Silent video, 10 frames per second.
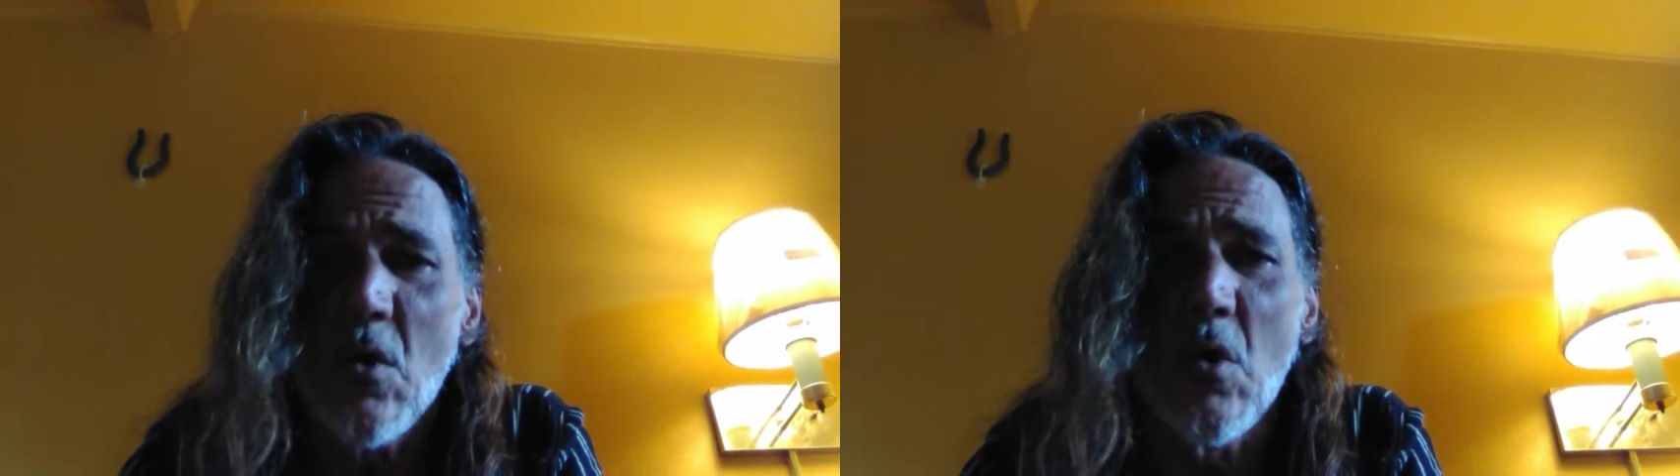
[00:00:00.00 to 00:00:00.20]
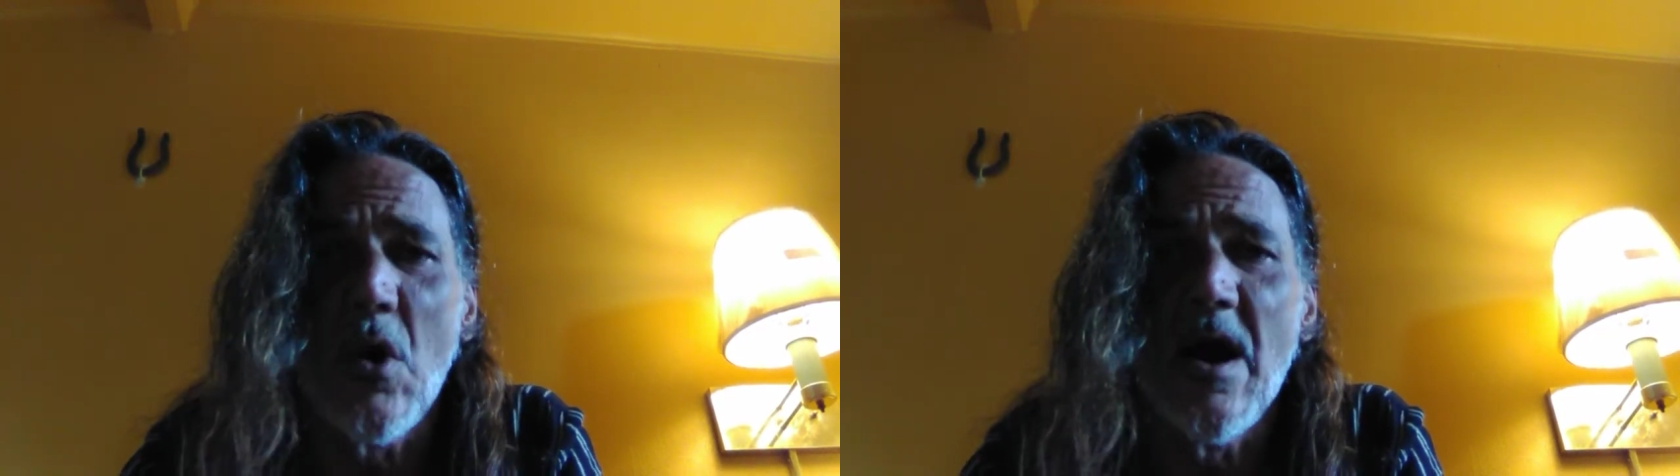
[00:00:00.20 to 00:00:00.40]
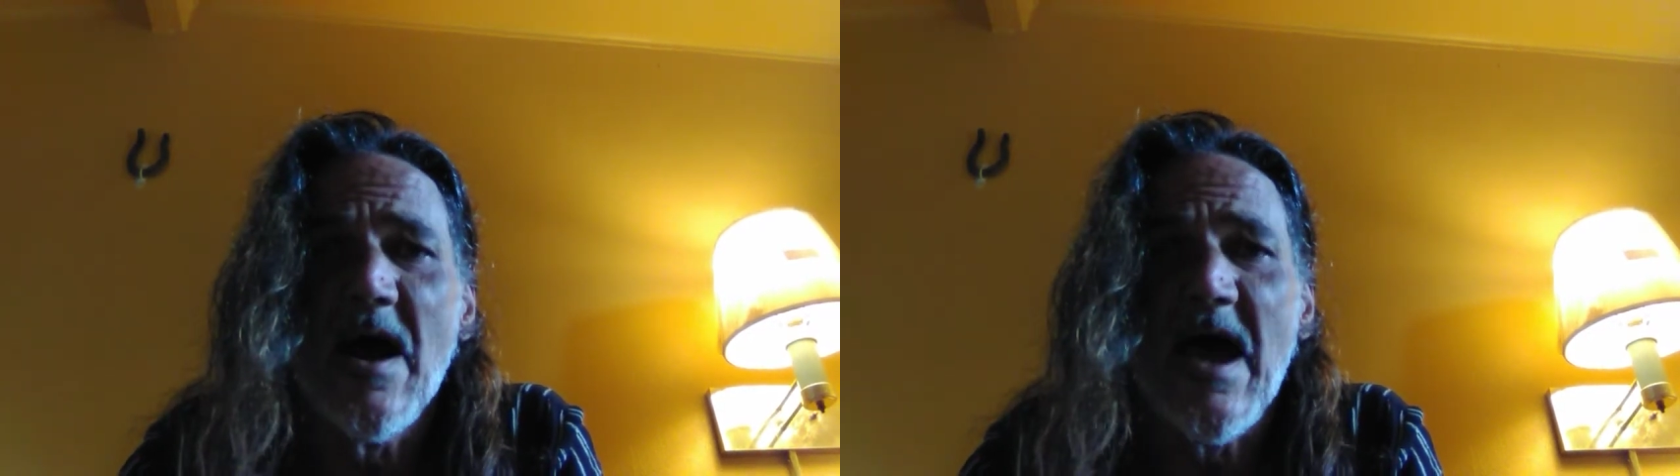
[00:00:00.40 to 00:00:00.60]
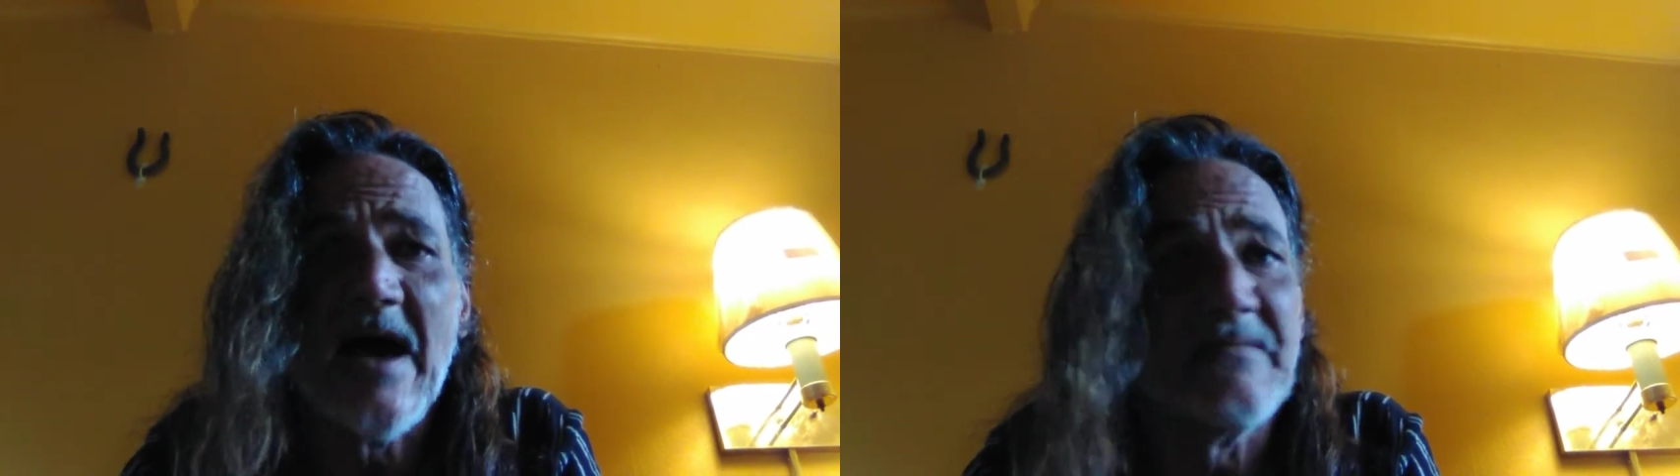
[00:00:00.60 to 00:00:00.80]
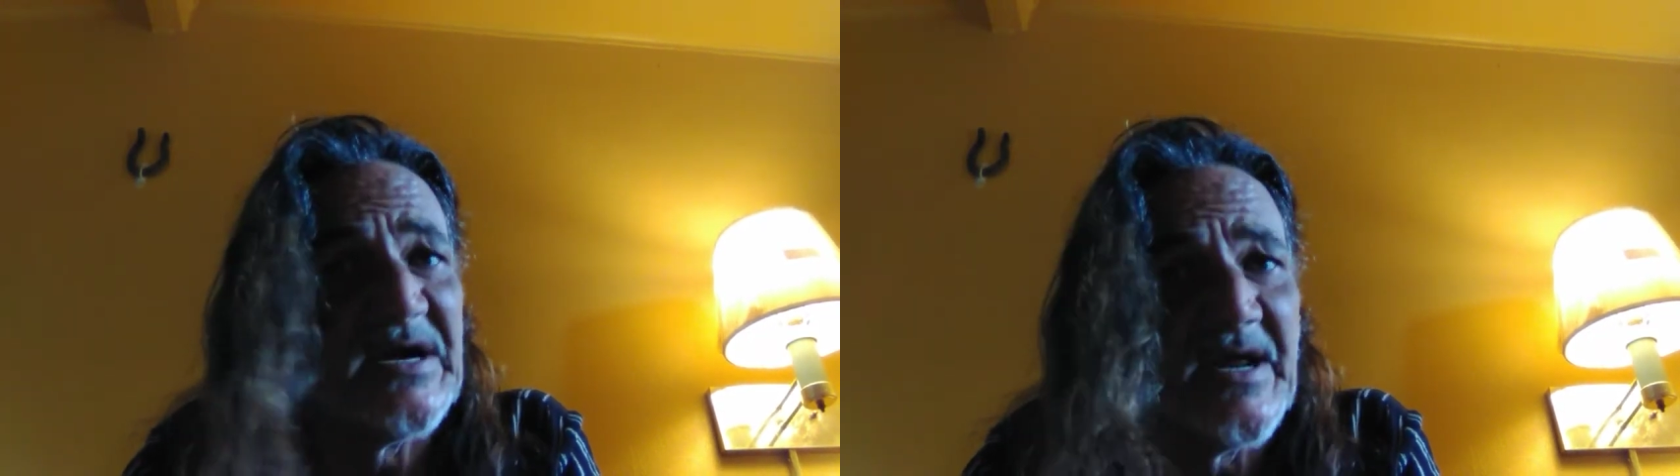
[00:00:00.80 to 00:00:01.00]
or
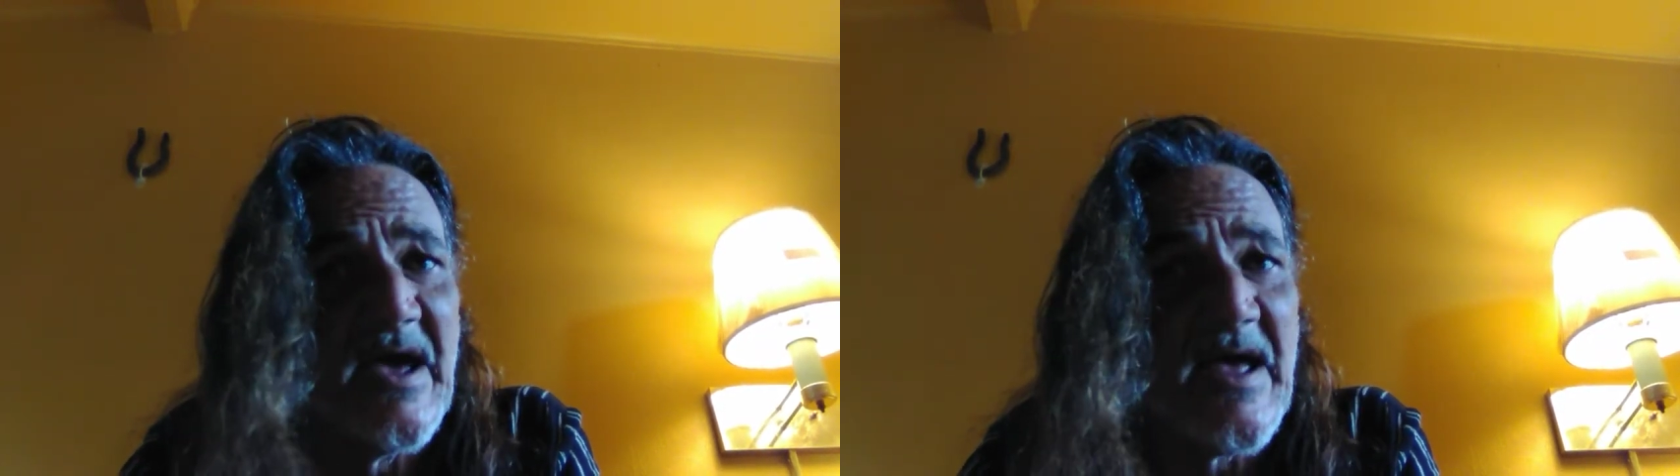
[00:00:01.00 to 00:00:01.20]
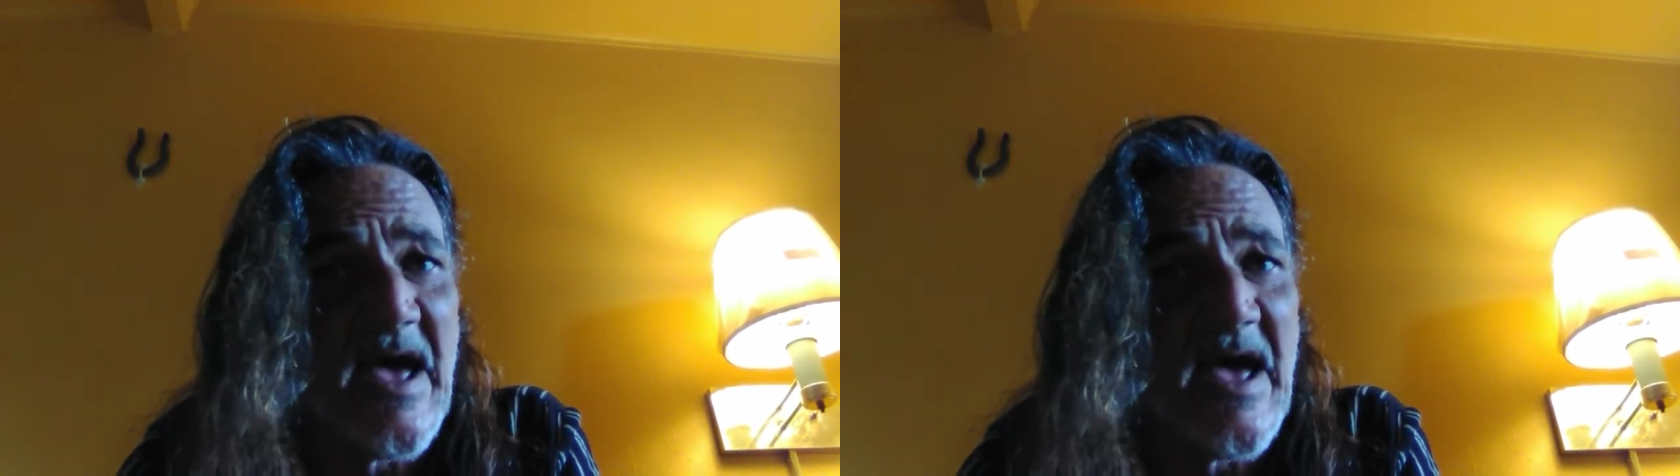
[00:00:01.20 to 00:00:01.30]
how many